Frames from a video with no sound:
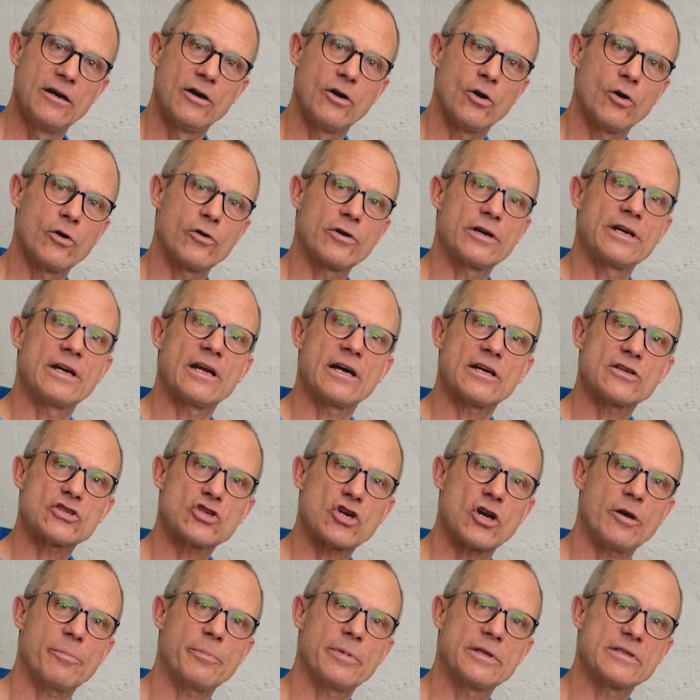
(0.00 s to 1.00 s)
or in our
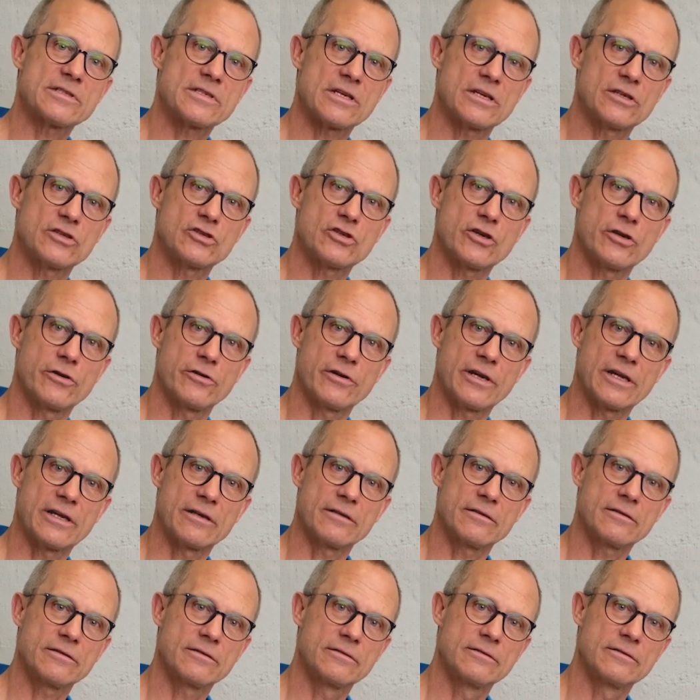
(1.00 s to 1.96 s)
shop in Centurion.